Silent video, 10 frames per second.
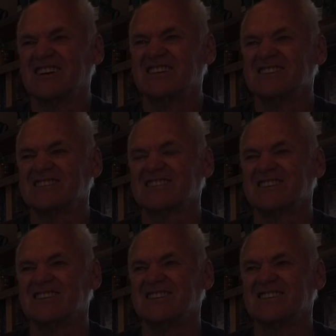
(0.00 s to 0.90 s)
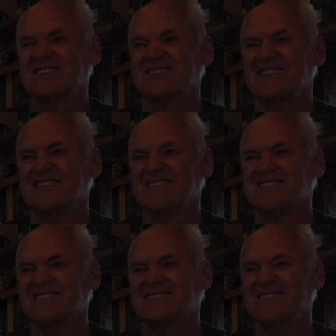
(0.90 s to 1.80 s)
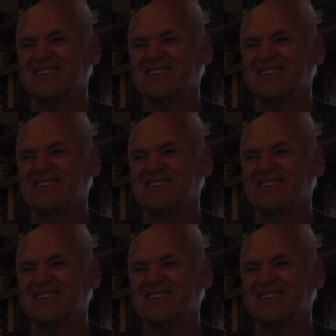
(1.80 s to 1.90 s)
I just couldn't get rid of.